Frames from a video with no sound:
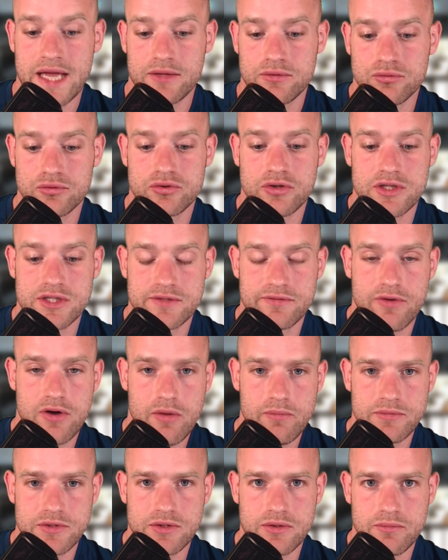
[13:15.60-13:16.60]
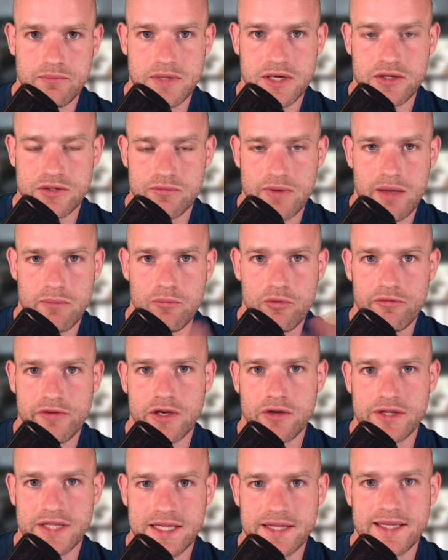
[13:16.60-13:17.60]
transform because we are moving
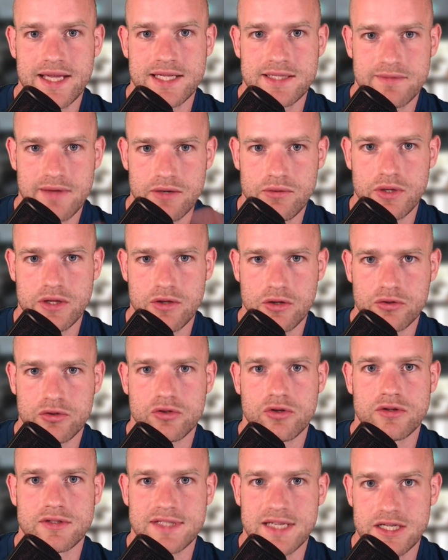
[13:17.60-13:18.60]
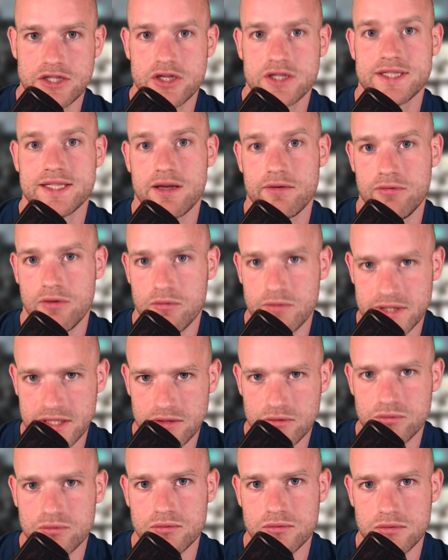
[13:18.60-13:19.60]
an index value and not a translation. Therefore, we need
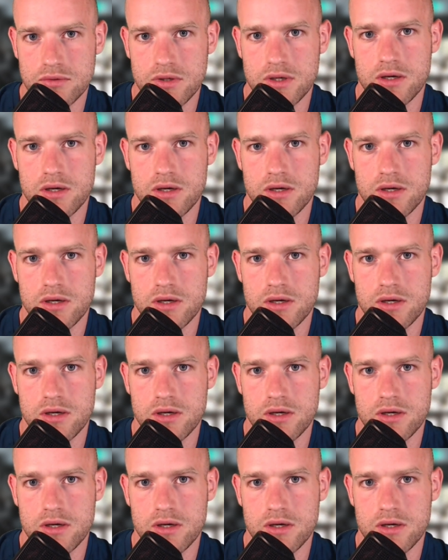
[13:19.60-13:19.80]
to